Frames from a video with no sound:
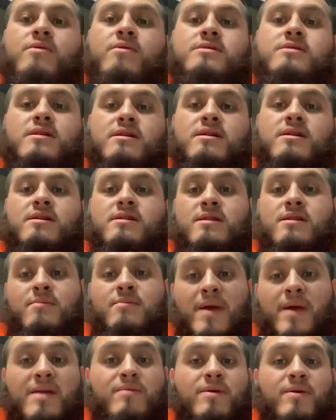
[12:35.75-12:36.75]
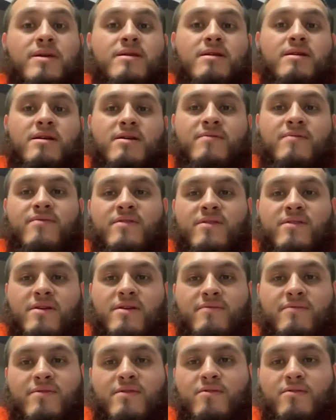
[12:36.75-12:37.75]
the baby of
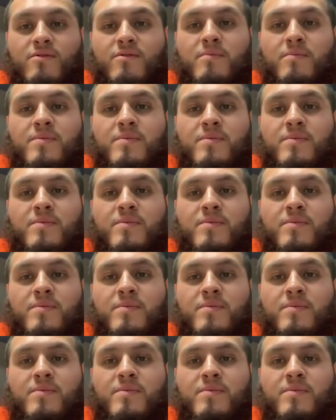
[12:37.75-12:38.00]
the group.